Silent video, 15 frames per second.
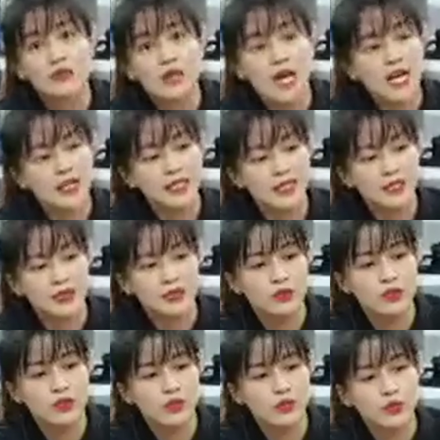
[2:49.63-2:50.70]

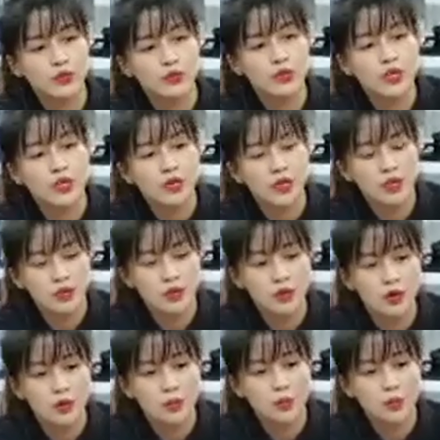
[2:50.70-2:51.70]
Typically, Low-impedance